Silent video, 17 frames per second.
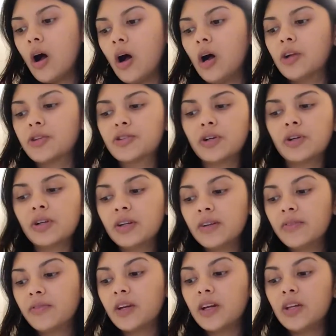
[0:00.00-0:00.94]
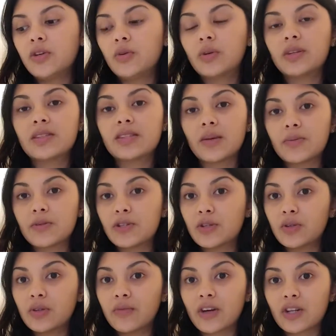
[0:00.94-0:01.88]
Alternatively, you can
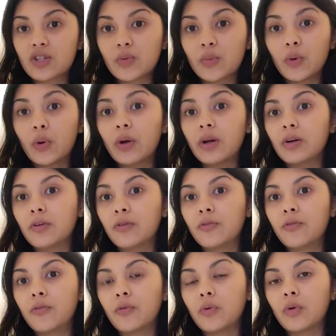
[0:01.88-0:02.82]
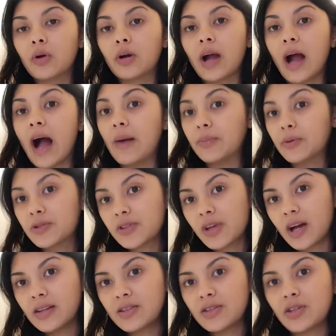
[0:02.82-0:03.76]
substitute the vegetable oil for
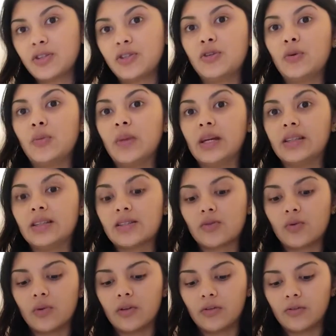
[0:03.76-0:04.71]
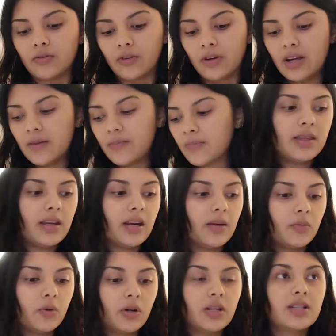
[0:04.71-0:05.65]
applesauce to make this oil-free. And then
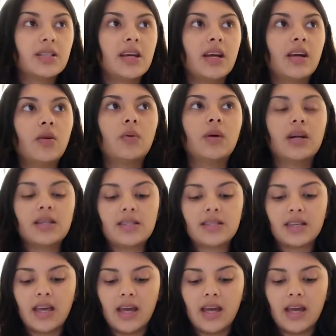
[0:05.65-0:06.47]
I'm going to take a whisk